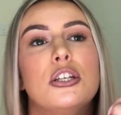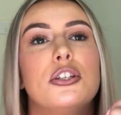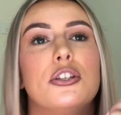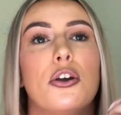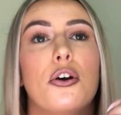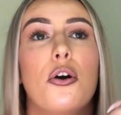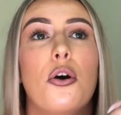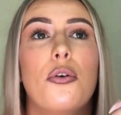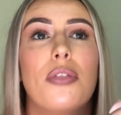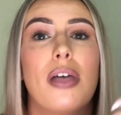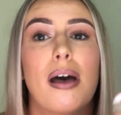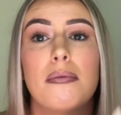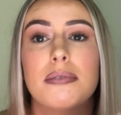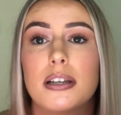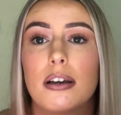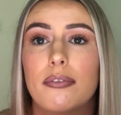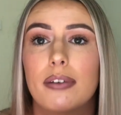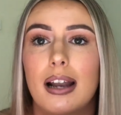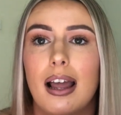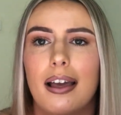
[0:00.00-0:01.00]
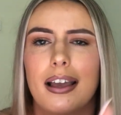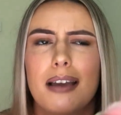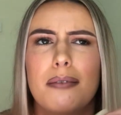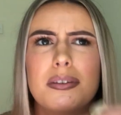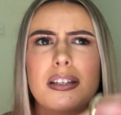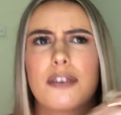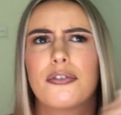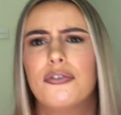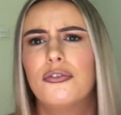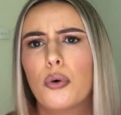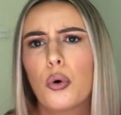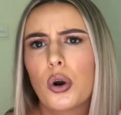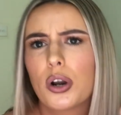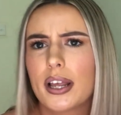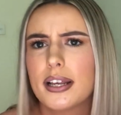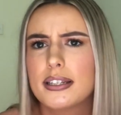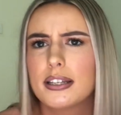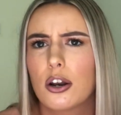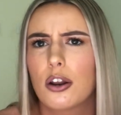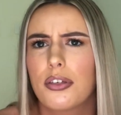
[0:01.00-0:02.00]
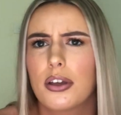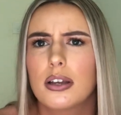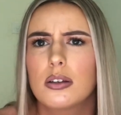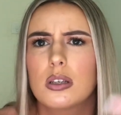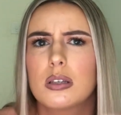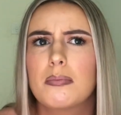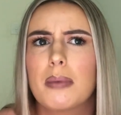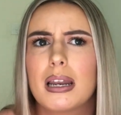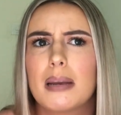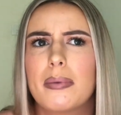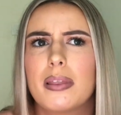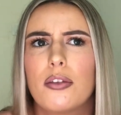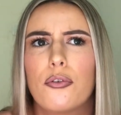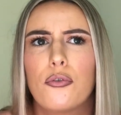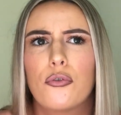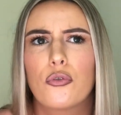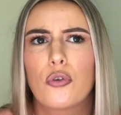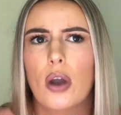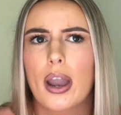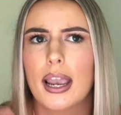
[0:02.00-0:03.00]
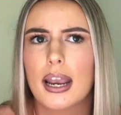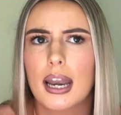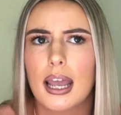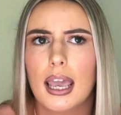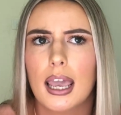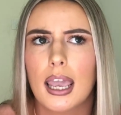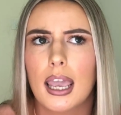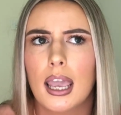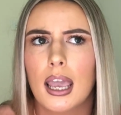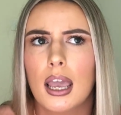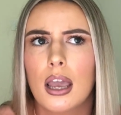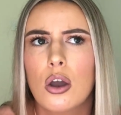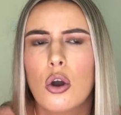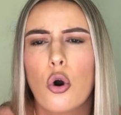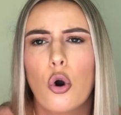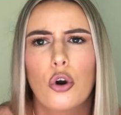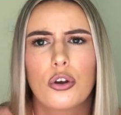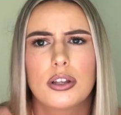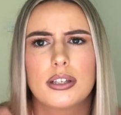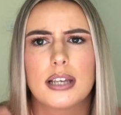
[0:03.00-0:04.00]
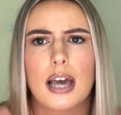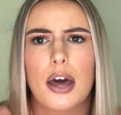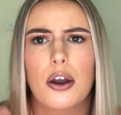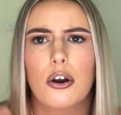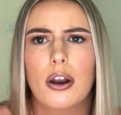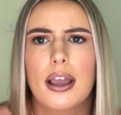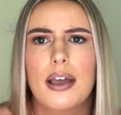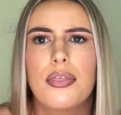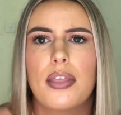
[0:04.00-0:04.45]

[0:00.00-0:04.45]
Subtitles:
So that was that really, I think it was like 4 days later. I think this might've been the Friday or the Saturday.